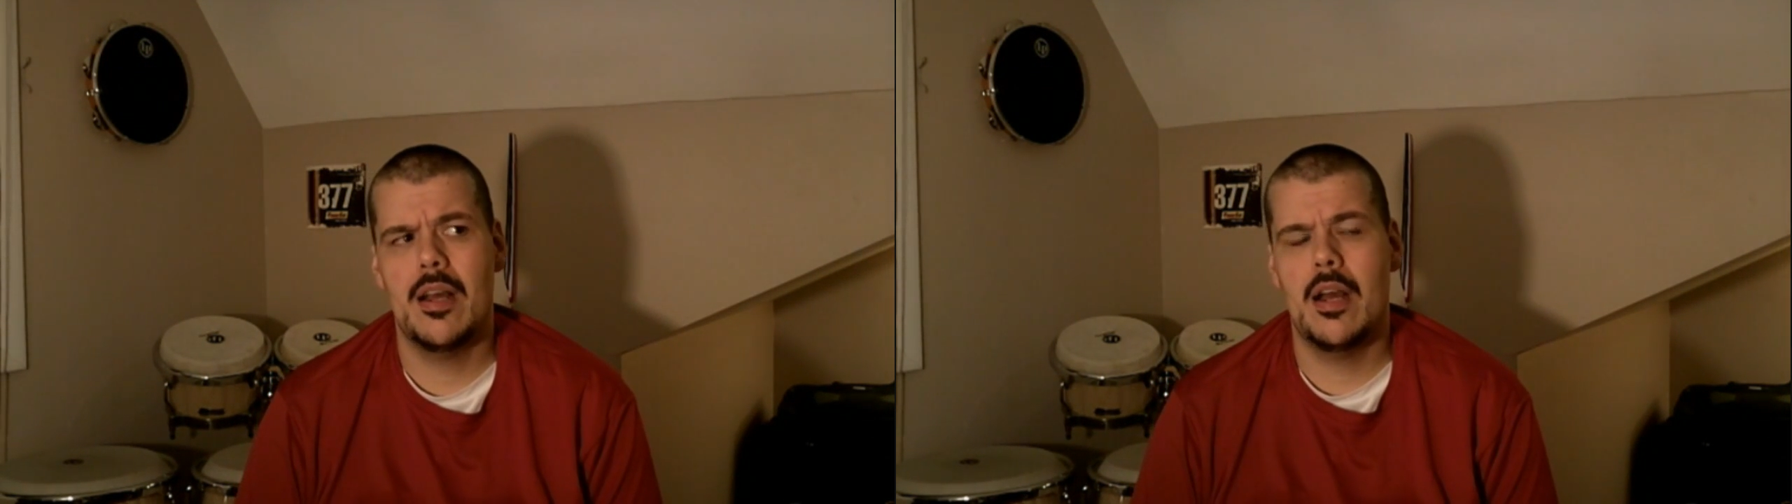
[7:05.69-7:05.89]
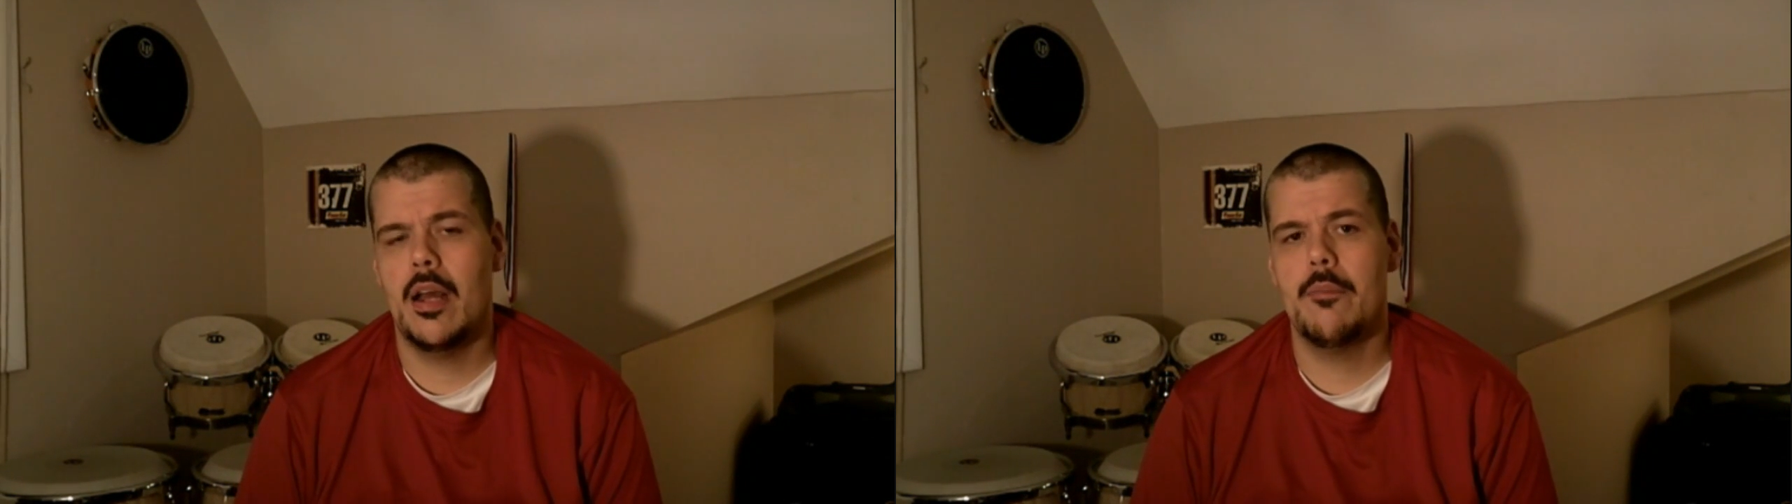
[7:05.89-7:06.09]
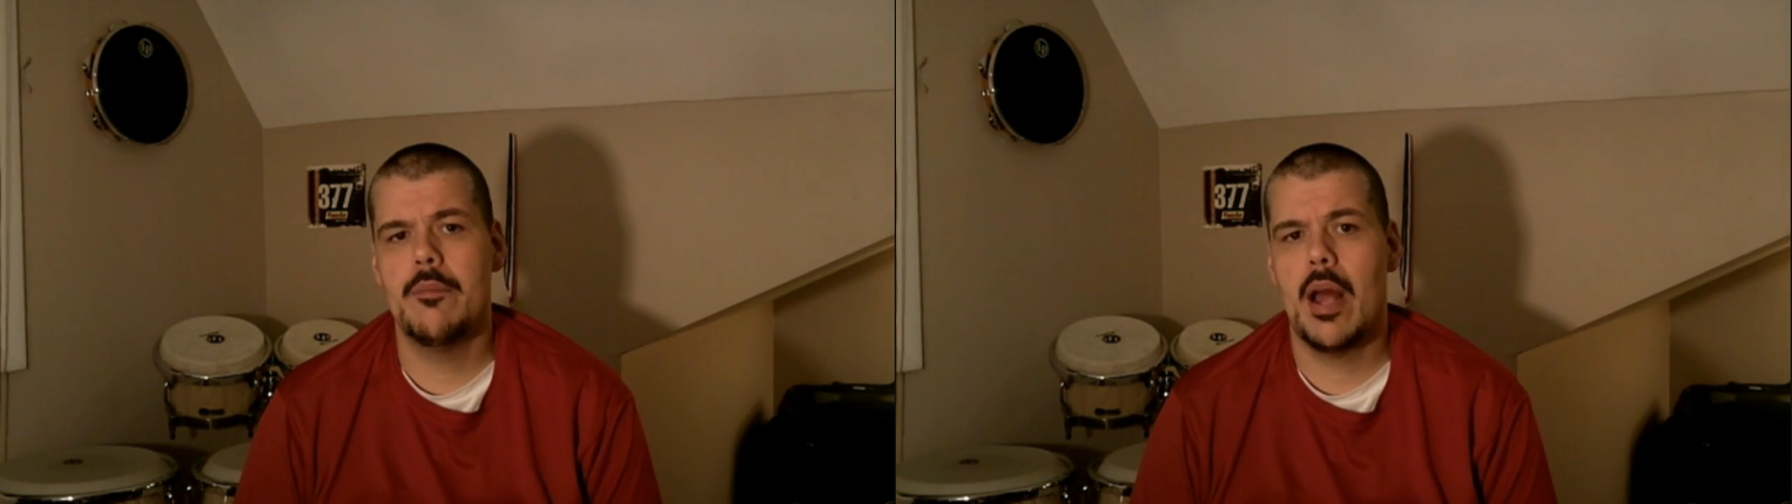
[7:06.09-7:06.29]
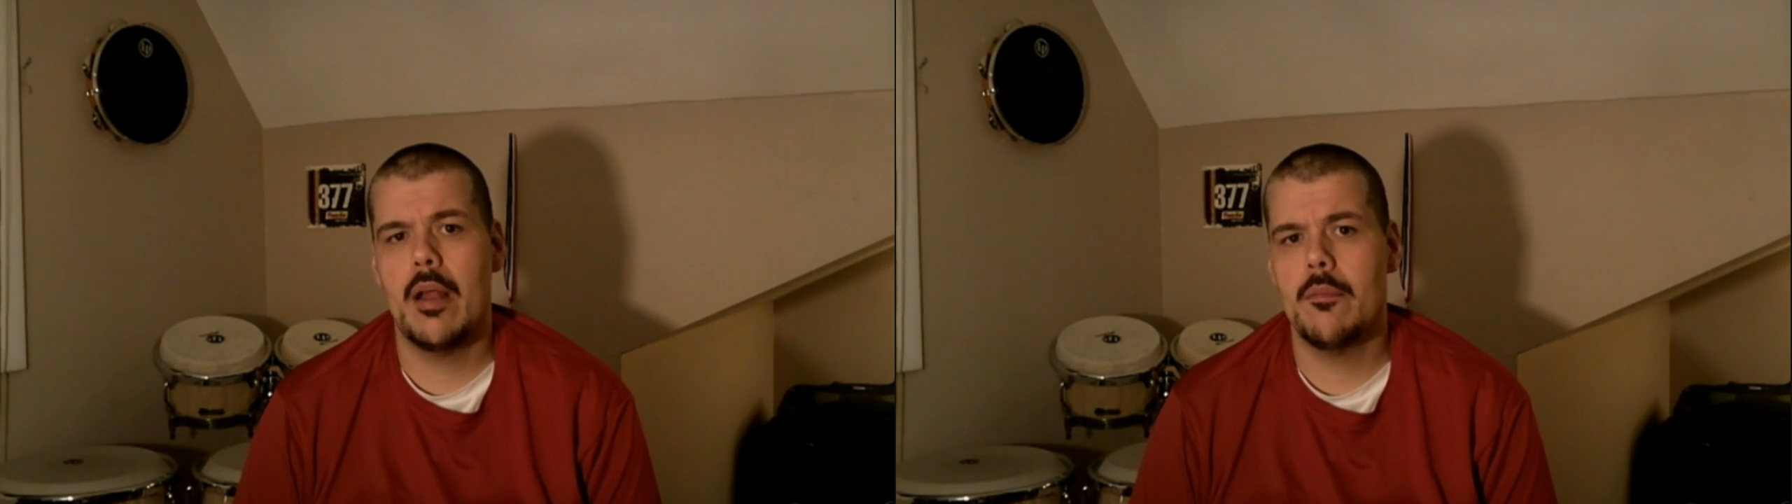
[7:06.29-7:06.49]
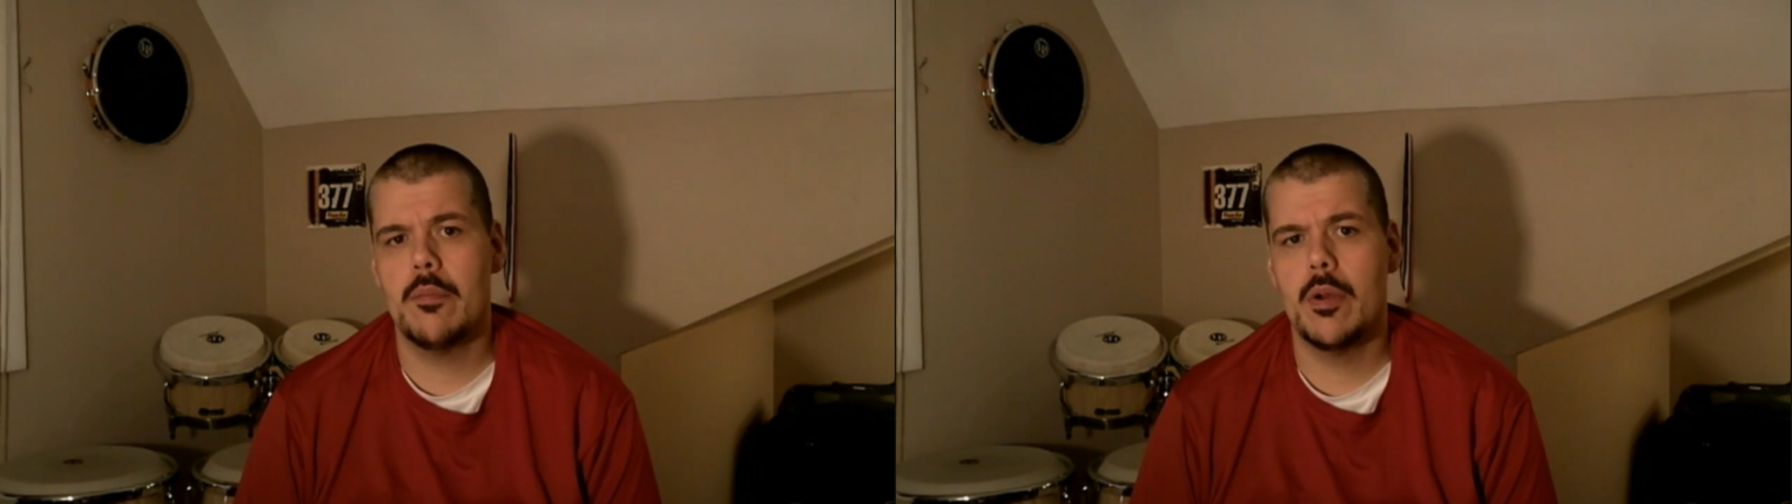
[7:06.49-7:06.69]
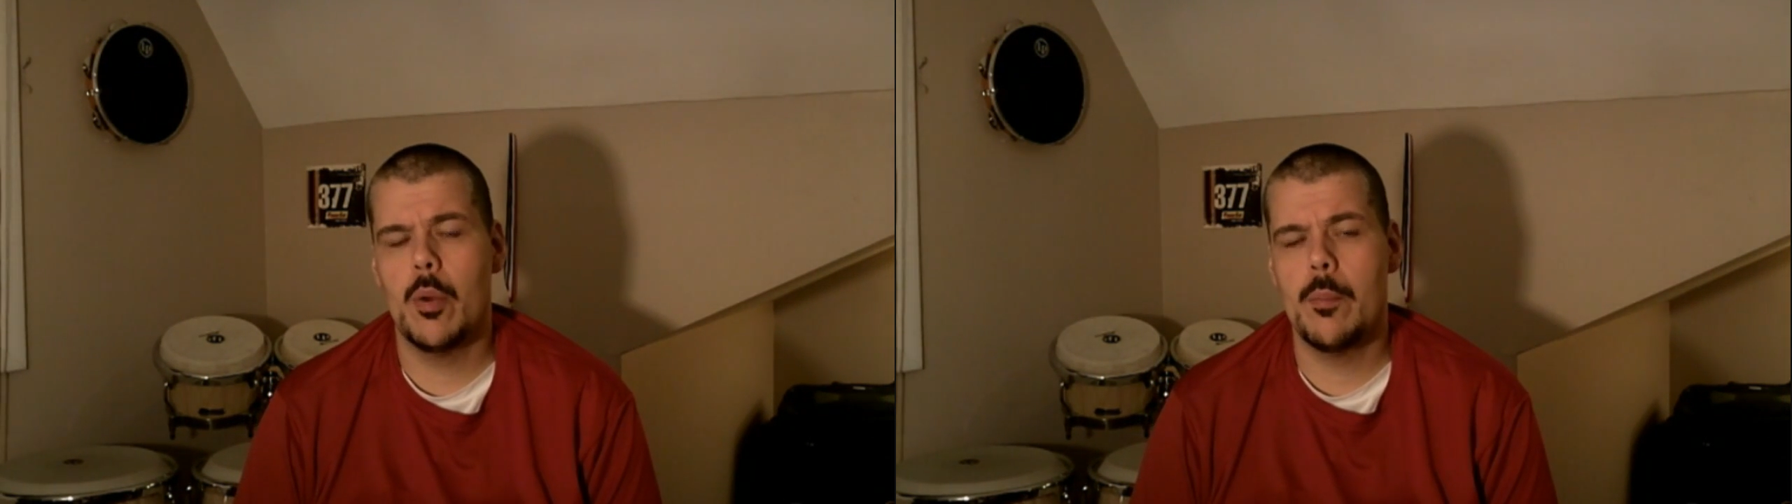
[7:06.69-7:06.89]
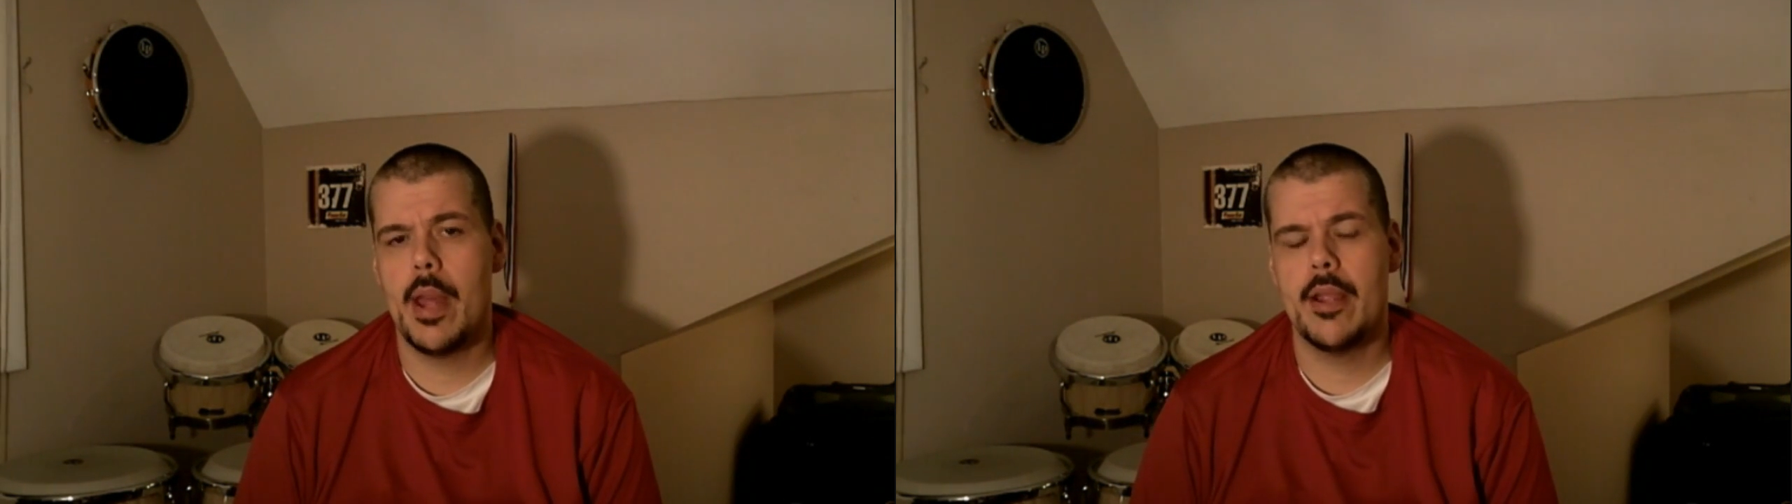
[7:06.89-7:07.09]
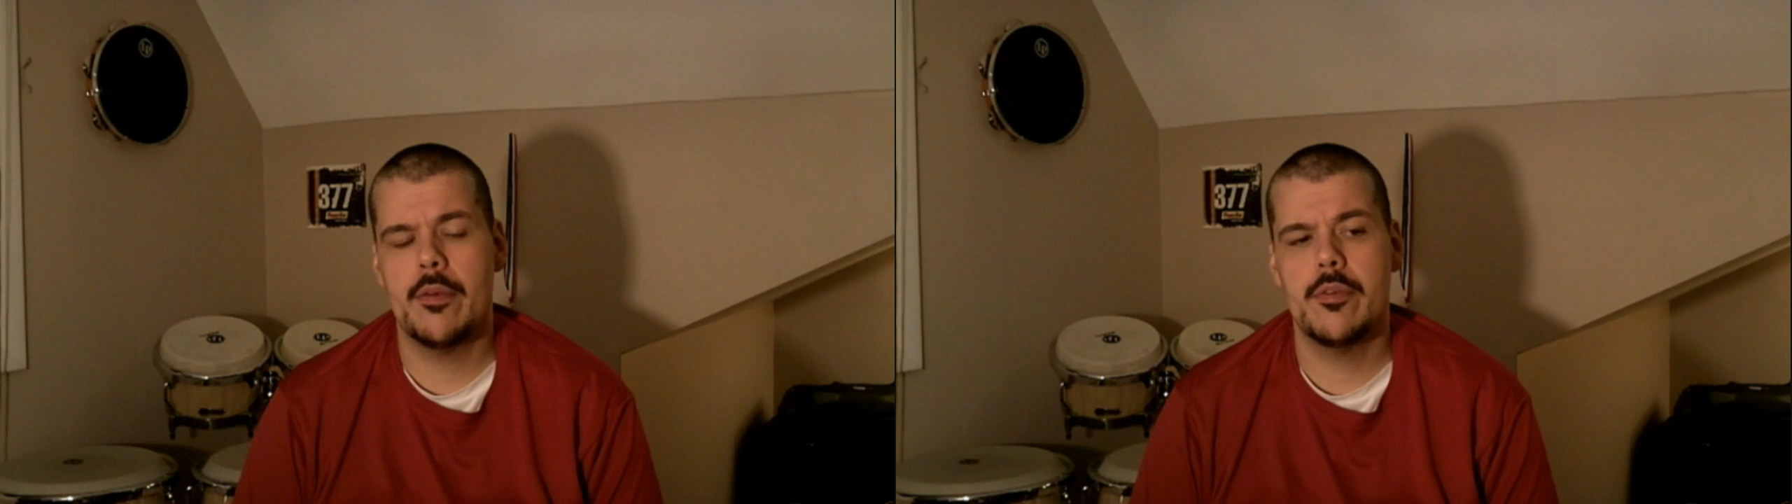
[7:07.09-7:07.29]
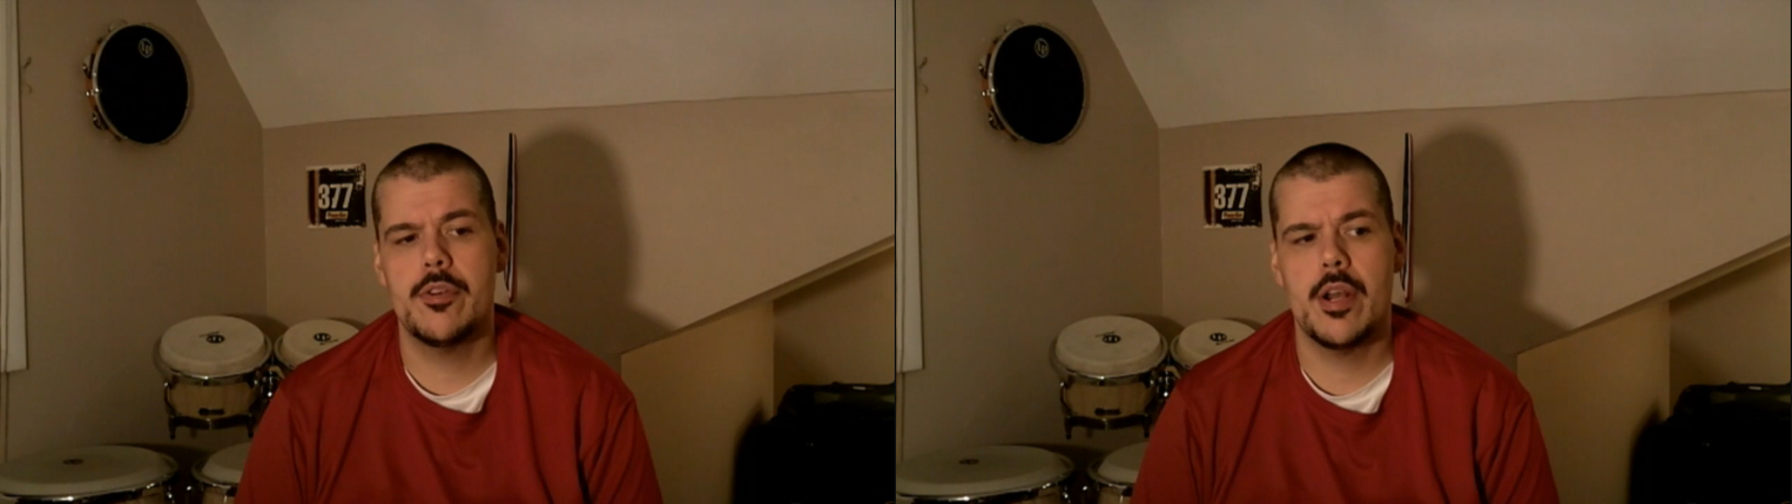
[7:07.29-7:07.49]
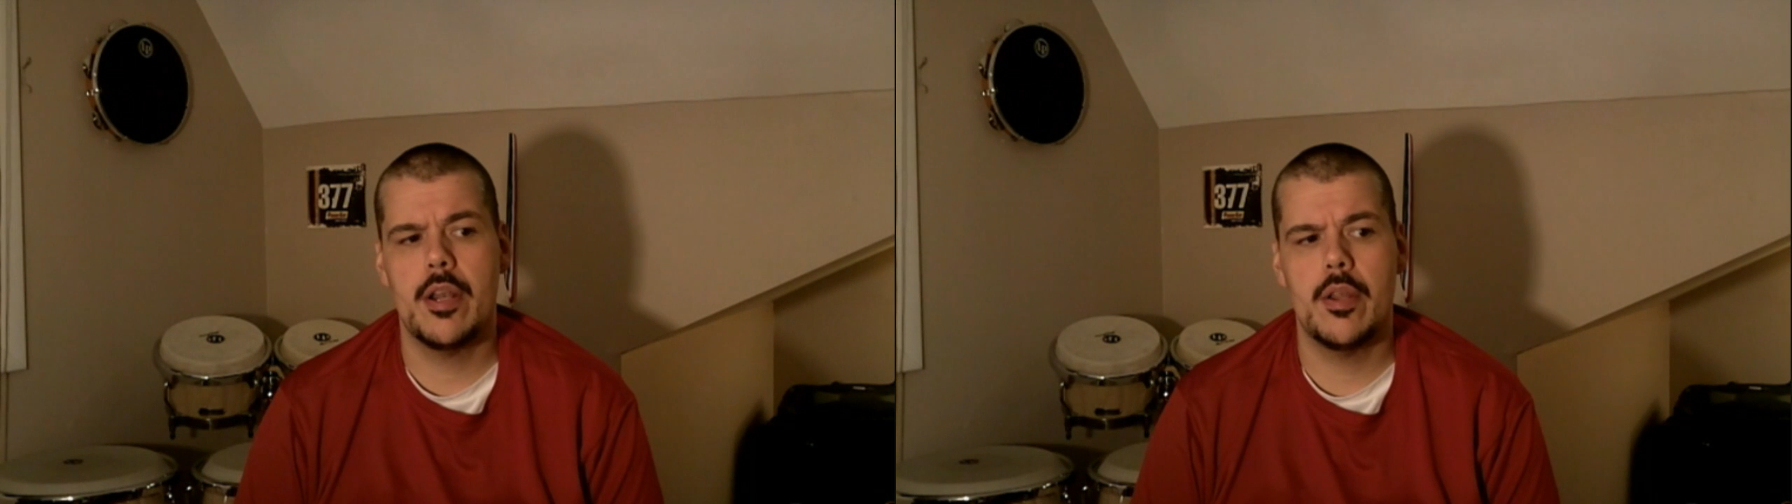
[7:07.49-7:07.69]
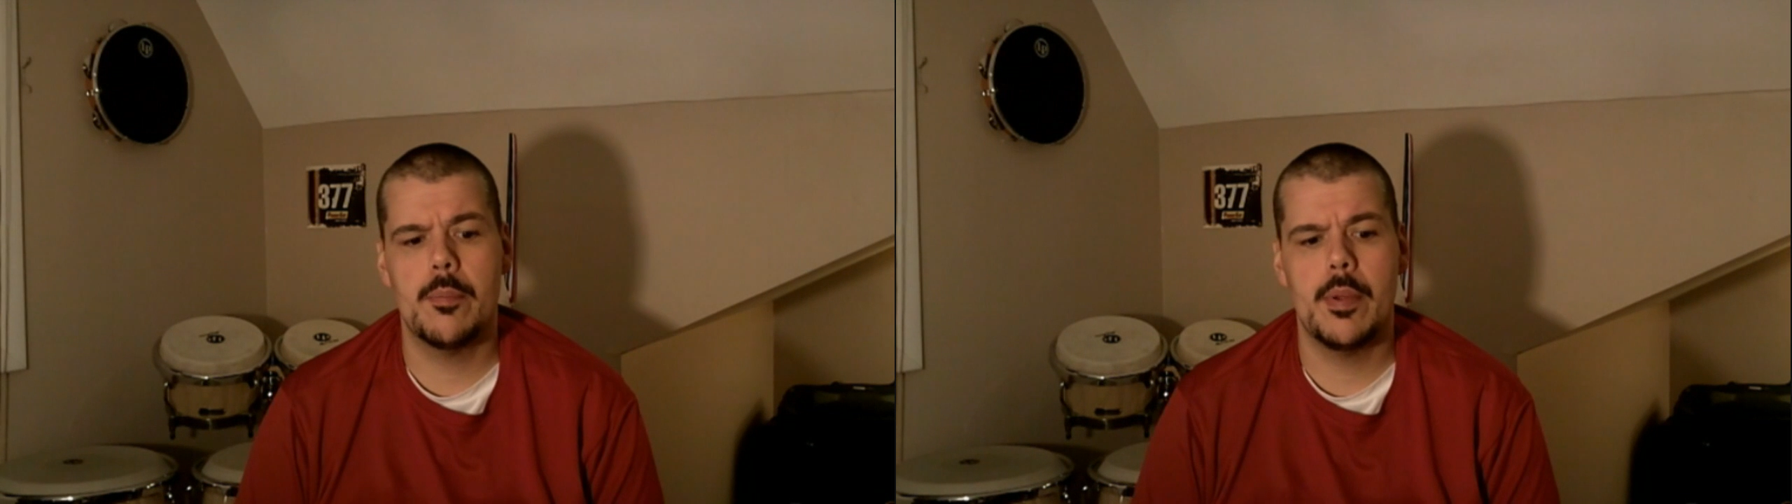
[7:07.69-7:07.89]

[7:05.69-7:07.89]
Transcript: I'm not going back and trying to look,